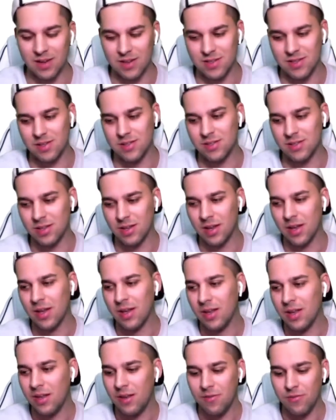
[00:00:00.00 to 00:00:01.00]
It's,
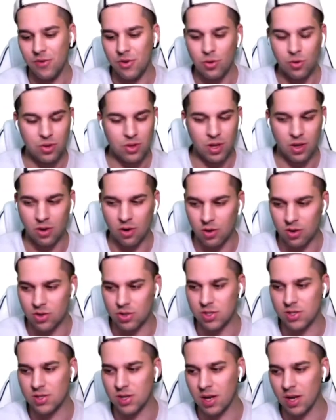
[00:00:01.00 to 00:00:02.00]
if new technologies
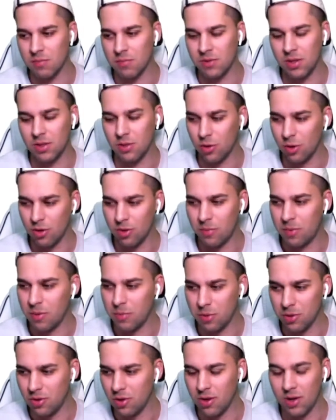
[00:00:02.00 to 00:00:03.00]
come that older people
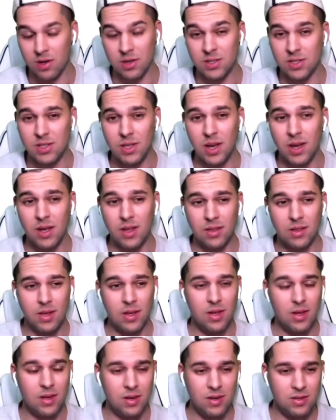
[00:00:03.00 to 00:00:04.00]
don't understand, they
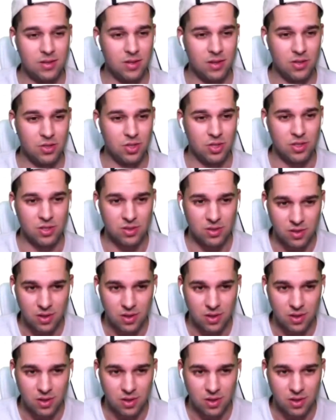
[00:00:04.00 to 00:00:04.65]
can easily just,